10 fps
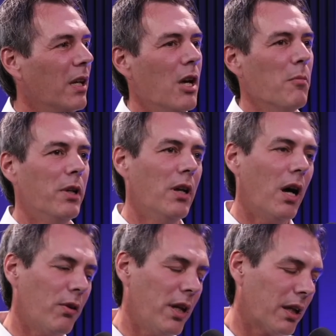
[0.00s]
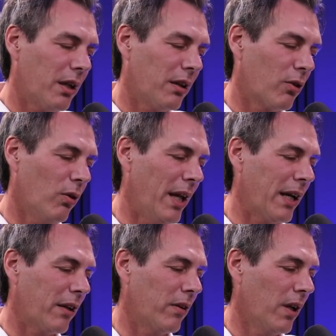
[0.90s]
Mm-hmm. But now they can
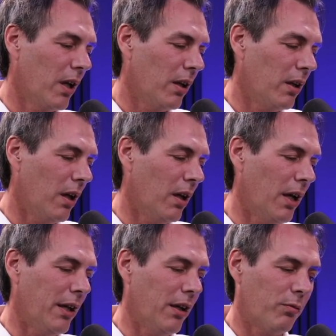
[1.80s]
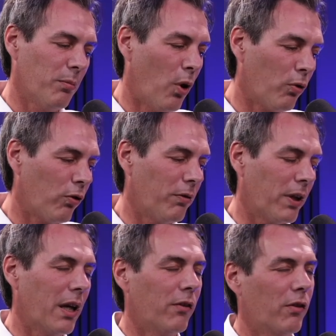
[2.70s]
collect. And it's most of the
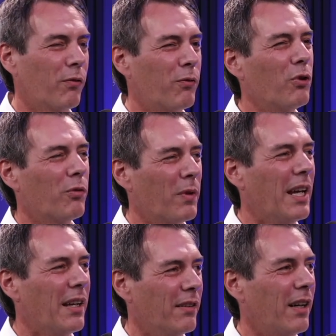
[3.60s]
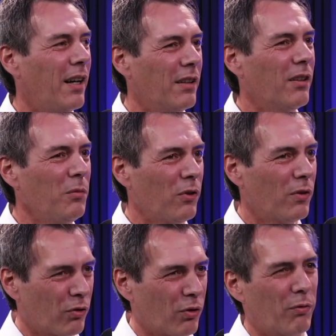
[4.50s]
cases food-related items,
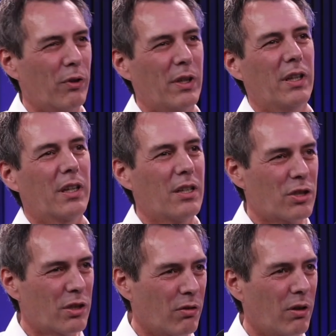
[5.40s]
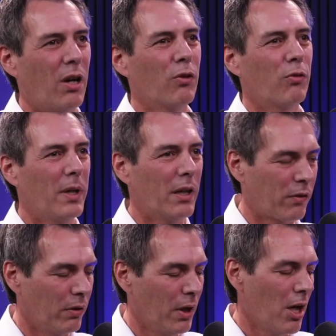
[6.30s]
so for in the kitchen or houseware.
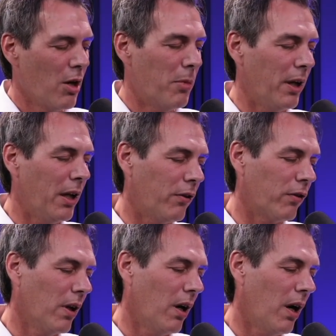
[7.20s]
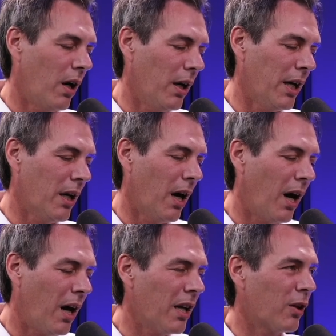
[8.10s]
But it's a
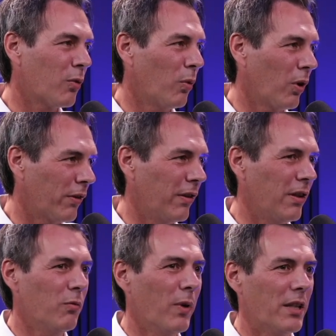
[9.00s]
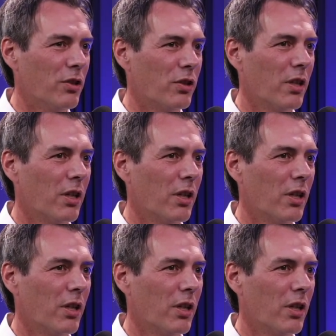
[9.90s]
high-quality range.